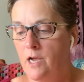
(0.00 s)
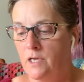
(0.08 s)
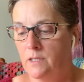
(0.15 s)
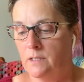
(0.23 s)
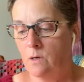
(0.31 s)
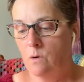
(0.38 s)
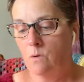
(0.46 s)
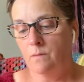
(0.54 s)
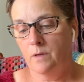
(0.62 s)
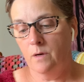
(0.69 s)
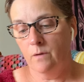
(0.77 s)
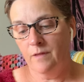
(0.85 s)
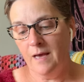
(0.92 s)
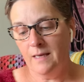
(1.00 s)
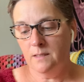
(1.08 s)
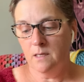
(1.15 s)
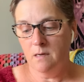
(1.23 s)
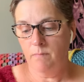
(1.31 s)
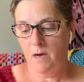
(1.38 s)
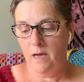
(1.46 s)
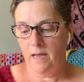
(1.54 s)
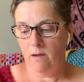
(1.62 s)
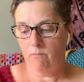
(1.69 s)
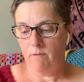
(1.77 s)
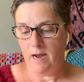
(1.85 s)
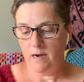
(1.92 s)
So, you know, that's on my
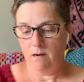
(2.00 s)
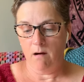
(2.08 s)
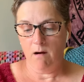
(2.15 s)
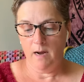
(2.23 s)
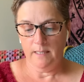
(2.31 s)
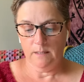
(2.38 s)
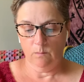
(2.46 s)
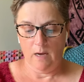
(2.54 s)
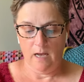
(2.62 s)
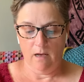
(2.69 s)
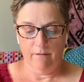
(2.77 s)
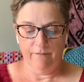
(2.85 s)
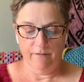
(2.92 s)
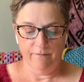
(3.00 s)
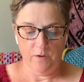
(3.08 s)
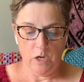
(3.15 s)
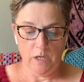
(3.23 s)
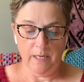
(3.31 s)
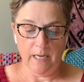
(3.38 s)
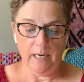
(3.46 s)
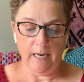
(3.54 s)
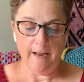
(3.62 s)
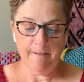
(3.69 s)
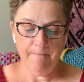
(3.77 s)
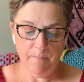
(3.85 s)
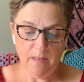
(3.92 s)
radar as well for fall
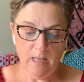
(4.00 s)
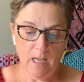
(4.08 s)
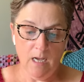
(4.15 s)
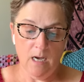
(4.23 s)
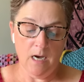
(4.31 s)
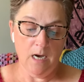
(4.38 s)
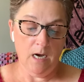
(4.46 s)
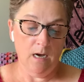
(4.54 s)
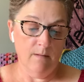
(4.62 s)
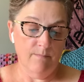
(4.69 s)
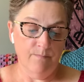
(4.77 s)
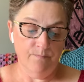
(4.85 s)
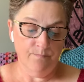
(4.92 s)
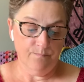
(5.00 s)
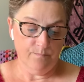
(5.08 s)
knitting. Um,